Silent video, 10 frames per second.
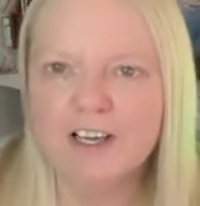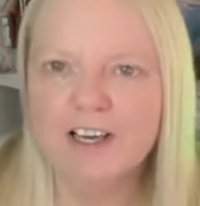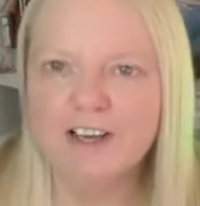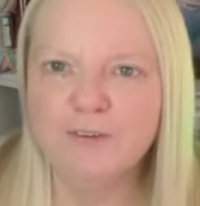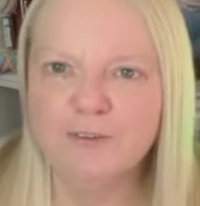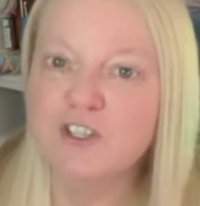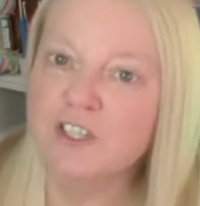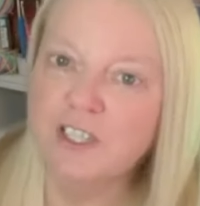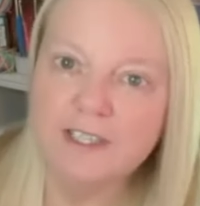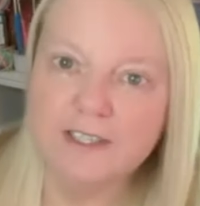and because you
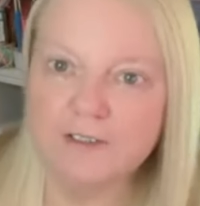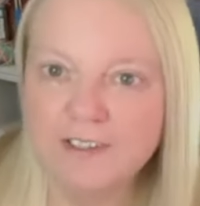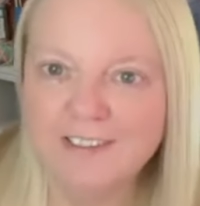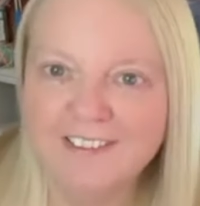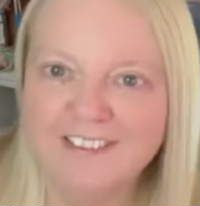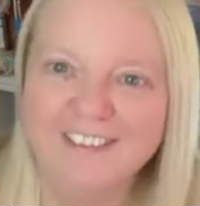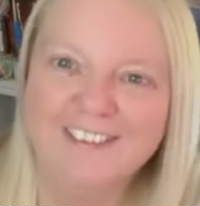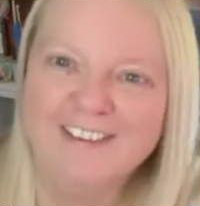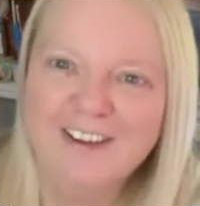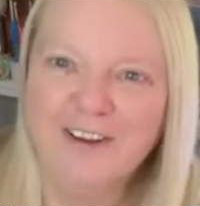can eat that on,
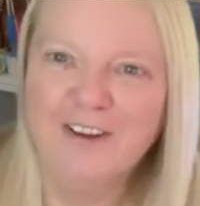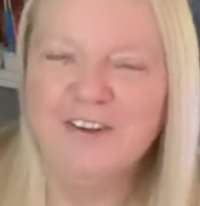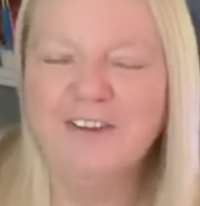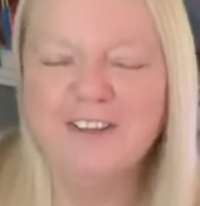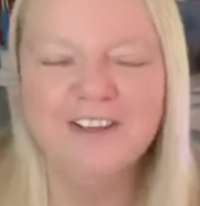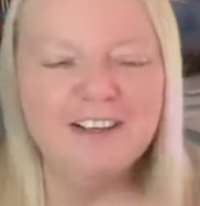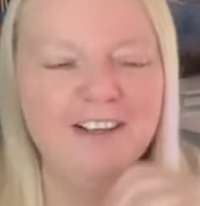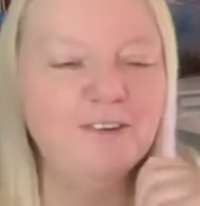on a, a low